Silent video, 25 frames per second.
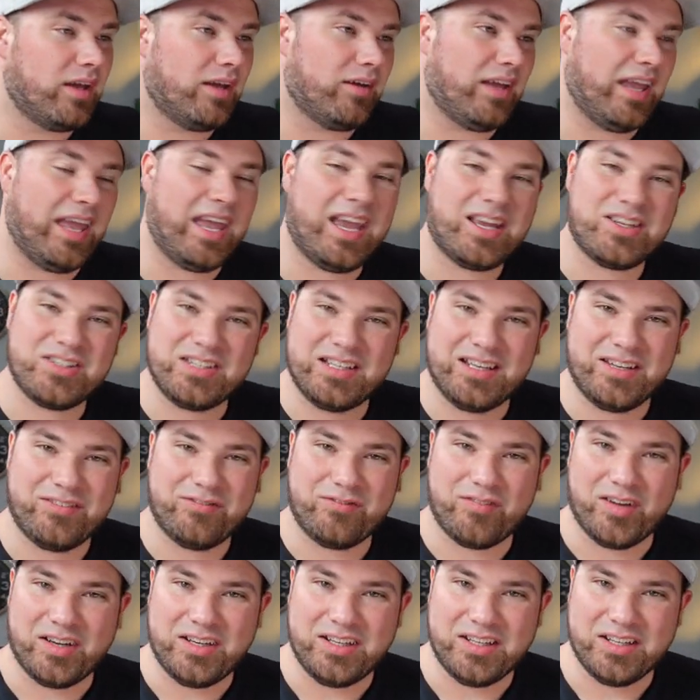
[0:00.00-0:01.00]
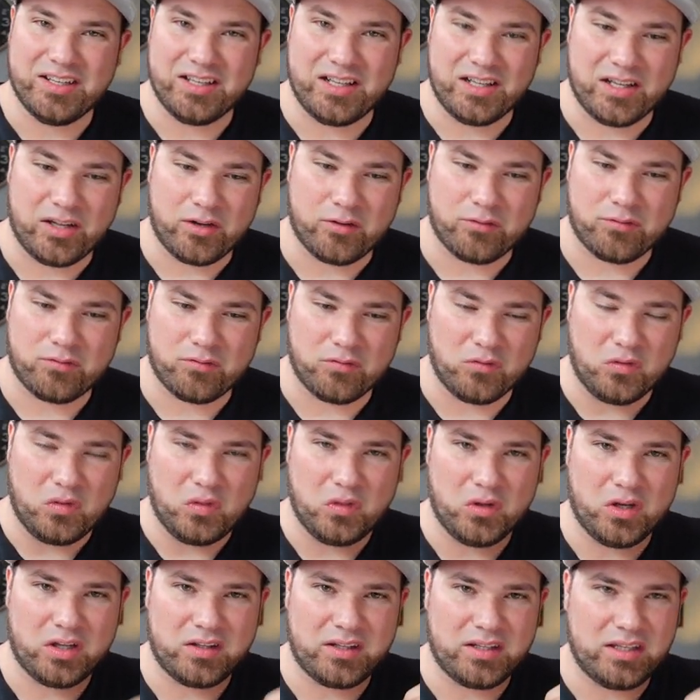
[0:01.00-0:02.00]
Actually, funny enough,
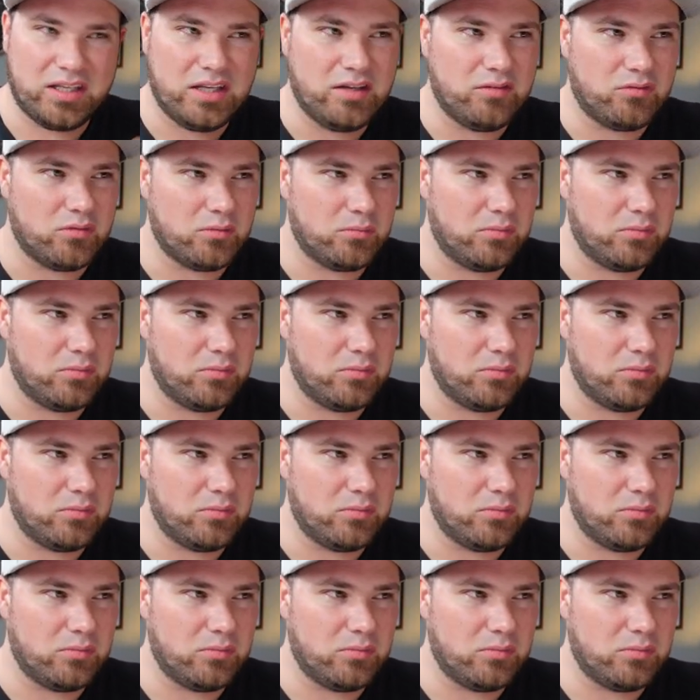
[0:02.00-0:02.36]
not even